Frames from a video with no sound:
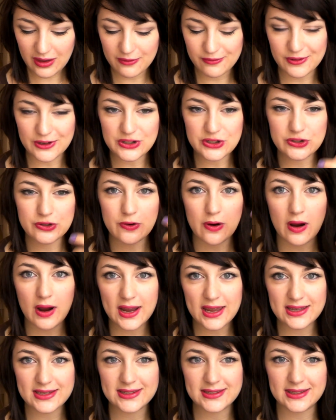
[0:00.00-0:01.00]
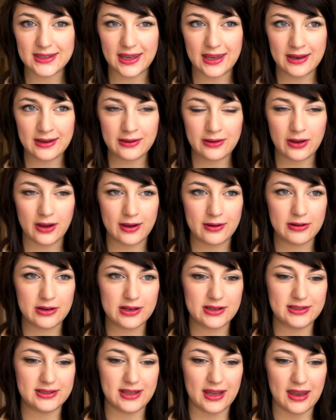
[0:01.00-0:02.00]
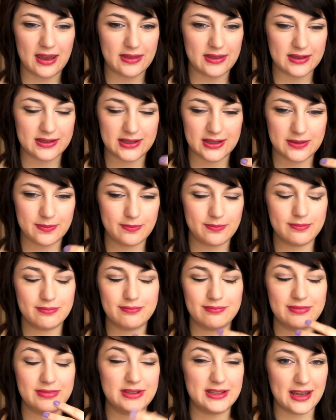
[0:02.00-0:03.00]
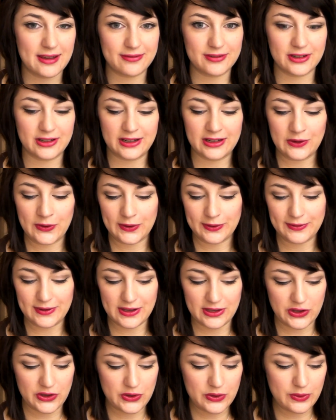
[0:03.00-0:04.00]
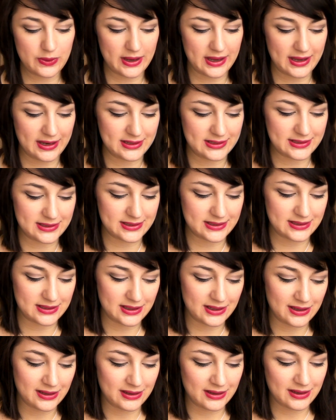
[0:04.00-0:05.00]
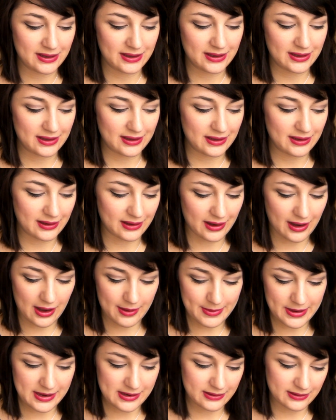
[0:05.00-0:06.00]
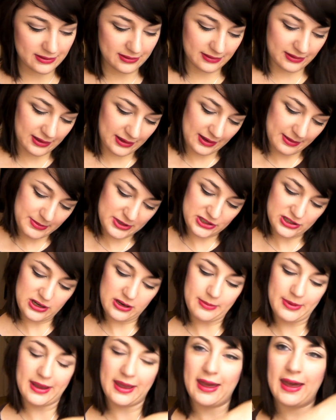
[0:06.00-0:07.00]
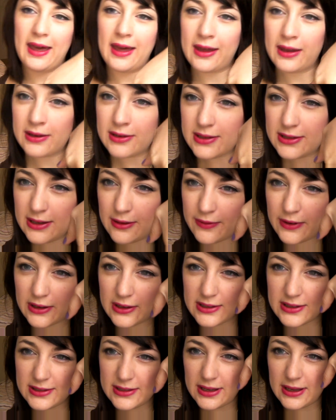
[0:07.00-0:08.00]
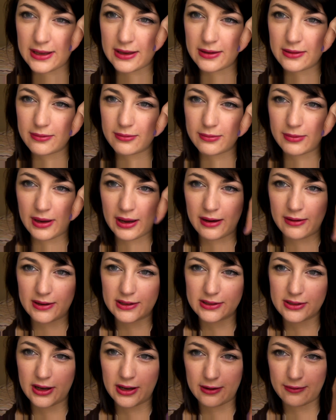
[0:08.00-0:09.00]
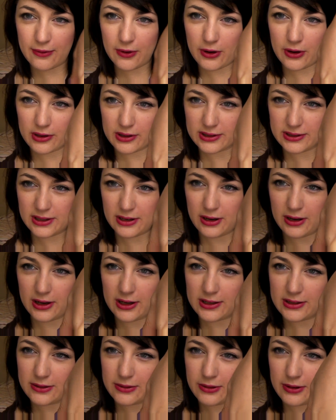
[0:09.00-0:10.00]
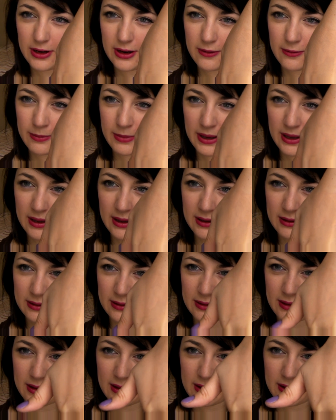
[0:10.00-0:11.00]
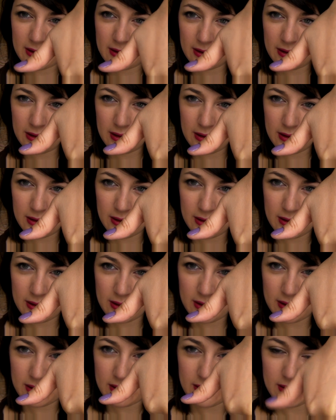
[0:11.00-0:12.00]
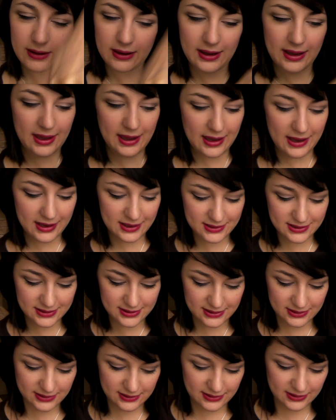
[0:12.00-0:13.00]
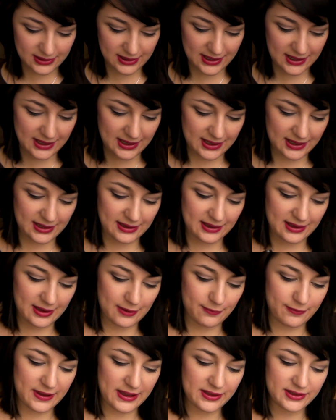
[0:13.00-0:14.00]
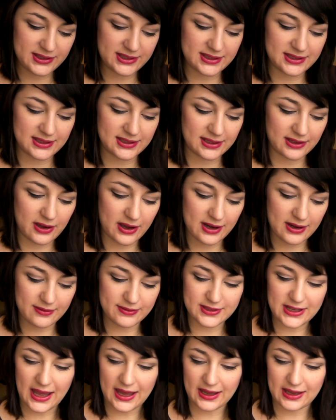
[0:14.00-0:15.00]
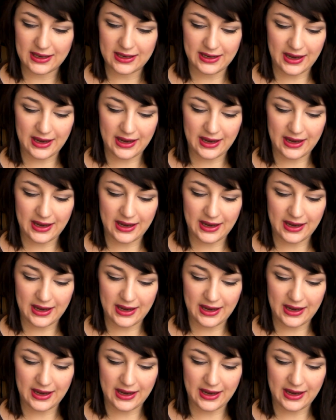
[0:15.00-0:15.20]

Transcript: For drier skin, I would say this is definitely not for you. I mean, let me show you my hand, see if you can see where it's kind of oxidized all over my hand there. It feels kind of tacky